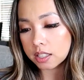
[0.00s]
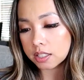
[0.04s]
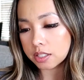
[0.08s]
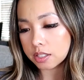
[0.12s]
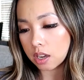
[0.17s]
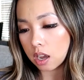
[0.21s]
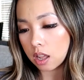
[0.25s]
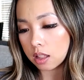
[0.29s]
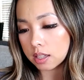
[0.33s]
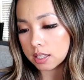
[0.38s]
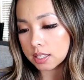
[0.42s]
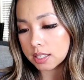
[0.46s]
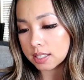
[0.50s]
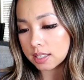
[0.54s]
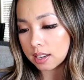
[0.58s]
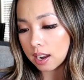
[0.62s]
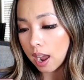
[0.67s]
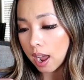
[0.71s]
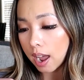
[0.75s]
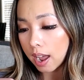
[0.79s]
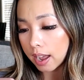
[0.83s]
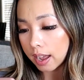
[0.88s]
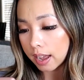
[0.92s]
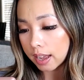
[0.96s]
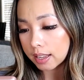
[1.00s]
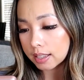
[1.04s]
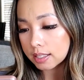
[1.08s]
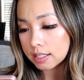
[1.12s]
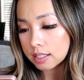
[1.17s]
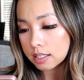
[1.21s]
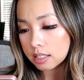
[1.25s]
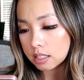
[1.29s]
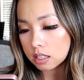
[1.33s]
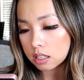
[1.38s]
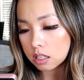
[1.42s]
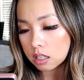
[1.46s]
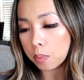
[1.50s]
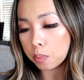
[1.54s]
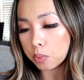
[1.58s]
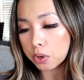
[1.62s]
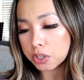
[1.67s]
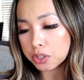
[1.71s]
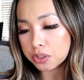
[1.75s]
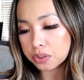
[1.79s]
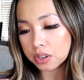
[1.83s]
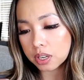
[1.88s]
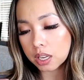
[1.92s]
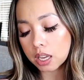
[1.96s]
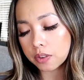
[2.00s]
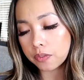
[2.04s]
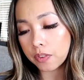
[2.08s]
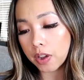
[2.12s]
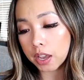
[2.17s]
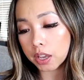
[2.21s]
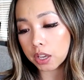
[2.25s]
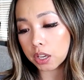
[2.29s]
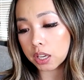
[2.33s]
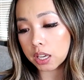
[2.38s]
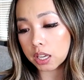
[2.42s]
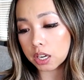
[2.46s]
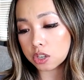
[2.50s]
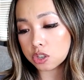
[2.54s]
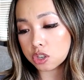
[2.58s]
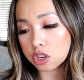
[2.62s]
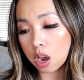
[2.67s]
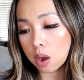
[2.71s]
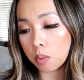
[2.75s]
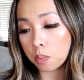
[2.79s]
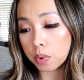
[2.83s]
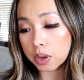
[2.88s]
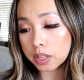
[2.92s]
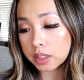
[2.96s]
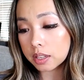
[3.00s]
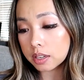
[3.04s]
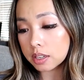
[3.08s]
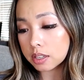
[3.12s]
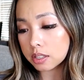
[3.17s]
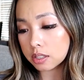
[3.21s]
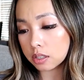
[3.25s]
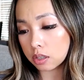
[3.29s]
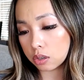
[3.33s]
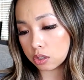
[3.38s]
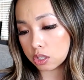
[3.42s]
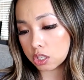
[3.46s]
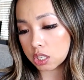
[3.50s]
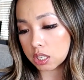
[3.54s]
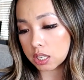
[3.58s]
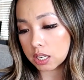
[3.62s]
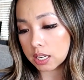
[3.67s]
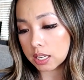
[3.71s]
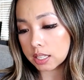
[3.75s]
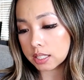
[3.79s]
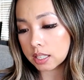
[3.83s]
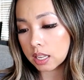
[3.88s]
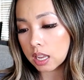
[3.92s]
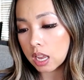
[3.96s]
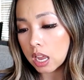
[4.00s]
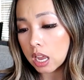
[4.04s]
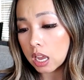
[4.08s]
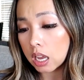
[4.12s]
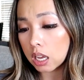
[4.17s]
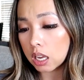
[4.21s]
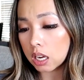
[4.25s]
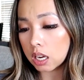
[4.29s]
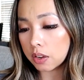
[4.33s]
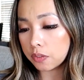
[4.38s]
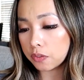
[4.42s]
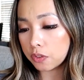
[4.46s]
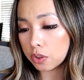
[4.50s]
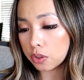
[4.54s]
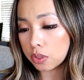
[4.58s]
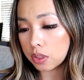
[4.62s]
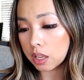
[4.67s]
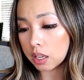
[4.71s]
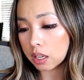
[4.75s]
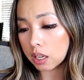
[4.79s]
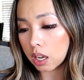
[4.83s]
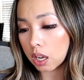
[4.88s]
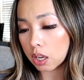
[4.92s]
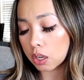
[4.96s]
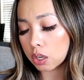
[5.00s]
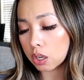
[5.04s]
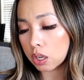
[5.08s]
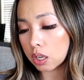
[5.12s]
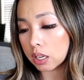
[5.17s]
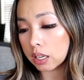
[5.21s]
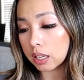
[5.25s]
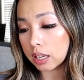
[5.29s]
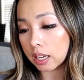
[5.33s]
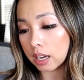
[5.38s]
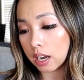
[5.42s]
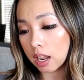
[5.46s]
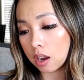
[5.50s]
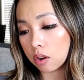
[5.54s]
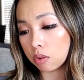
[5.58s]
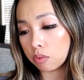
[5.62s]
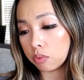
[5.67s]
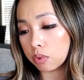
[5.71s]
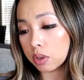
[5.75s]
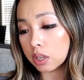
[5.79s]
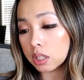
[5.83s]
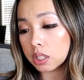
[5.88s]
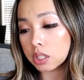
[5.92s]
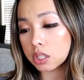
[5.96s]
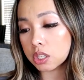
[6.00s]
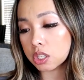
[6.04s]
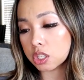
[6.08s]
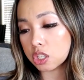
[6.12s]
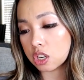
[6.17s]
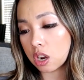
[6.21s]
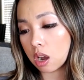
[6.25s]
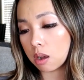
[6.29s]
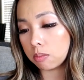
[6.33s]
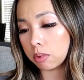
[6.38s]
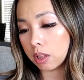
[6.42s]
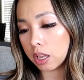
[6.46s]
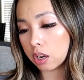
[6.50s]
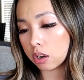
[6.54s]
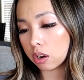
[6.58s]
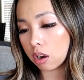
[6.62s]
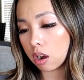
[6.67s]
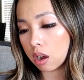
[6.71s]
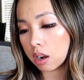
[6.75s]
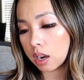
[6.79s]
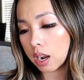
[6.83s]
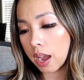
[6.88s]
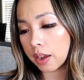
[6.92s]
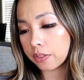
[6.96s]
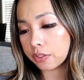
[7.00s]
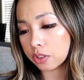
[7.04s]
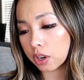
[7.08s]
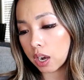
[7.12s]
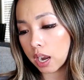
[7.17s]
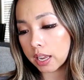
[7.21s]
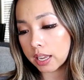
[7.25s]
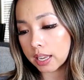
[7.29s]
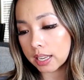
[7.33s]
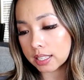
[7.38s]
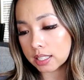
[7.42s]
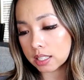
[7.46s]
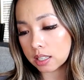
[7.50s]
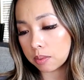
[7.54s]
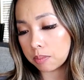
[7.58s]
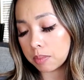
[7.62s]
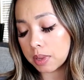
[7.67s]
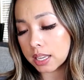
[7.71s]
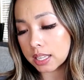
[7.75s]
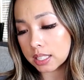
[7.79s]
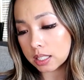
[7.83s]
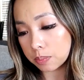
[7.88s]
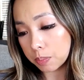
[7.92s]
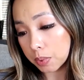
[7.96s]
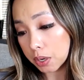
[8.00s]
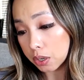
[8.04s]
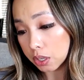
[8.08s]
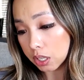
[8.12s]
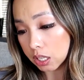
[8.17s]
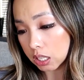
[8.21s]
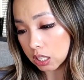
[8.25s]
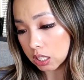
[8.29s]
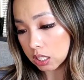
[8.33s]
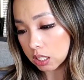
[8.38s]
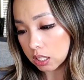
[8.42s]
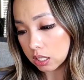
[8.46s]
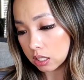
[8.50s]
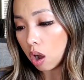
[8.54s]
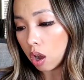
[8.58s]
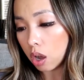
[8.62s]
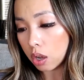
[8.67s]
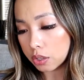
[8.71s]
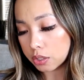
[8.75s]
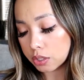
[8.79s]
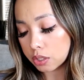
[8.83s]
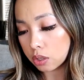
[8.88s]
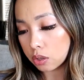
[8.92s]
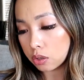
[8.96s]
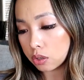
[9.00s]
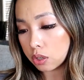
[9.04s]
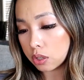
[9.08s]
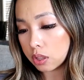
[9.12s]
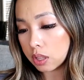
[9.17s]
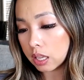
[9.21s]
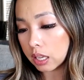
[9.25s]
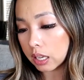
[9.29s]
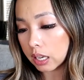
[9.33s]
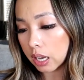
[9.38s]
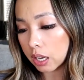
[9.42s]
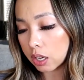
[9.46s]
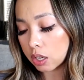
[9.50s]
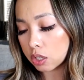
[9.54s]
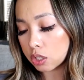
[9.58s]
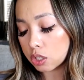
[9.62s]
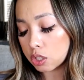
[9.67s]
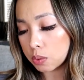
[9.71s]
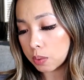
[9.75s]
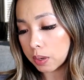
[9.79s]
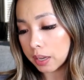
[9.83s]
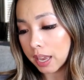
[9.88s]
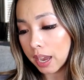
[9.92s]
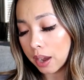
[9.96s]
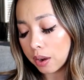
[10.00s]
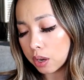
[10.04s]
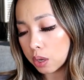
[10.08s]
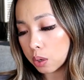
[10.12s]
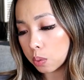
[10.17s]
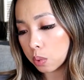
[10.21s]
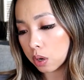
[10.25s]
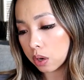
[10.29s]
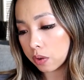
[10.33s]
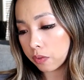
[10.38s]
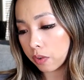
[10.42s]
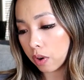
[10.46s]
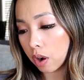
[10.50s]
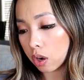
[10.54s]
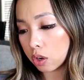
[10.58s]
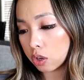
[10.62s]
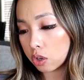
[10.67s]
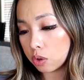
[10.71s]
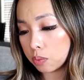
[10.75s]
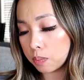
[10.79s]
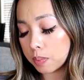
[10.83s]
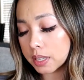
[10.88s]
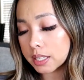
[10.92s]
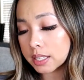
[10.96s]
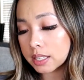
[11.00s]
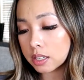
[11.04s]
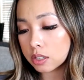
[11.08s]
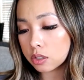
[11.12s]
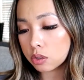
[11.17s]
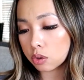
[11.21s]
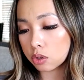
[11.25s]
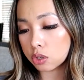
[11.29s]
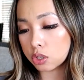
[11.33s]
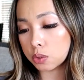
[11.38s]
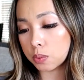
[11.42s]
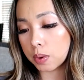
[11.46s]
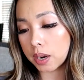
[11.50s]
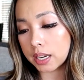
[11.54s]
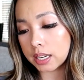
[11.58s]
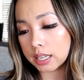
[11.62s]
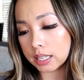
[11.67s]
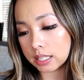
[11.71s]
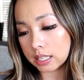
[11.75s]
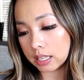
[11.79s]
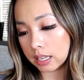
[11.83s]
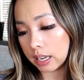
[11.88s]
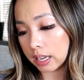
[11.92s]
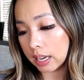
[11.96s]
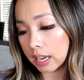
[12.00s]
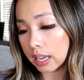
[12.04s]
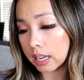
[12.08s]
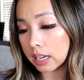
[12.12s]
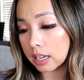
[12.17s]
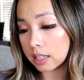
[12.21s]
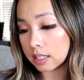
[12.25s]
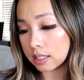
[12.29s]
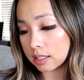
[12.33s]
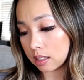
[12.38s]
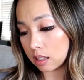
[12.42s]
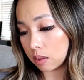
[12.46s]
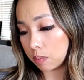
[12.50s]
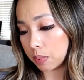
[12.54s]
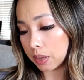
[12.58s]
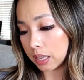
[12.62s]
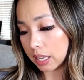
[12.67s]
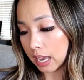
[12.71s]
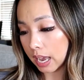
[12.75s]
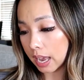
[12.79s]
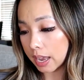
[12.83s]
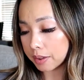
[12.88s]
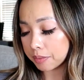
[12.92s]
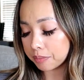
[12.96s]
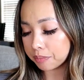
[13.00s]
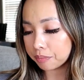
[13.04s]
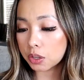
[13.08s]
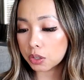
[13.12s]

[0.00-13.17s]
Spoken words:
Gonzalez asked, I'm wondering if I could get a job with an associate and if you think I could get a really good job later on after I get some experience. Also, do you think I could do accounting work for our new business or do I need to get a CPA?